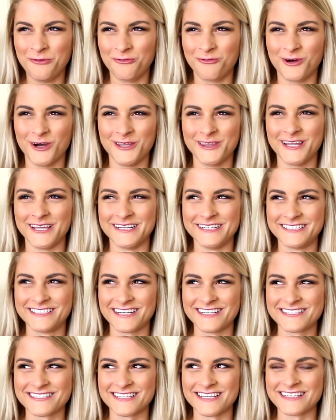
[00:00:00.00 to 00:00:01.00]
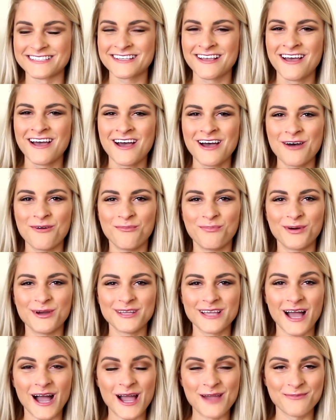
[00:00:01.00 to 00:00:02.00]
one that does this.
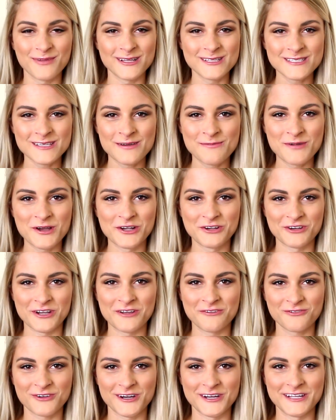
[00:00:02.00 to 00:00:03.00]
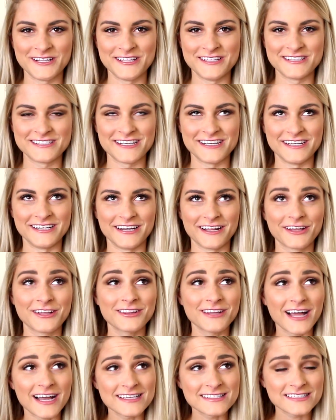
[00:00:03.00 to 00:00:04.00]
But yeah, I made some great friends in
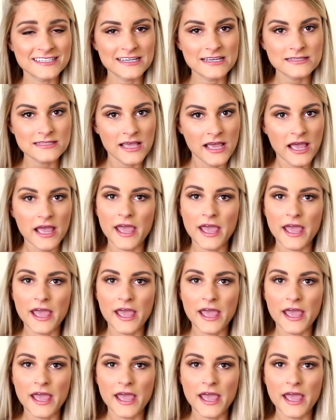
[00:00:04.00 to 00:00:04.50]
classes,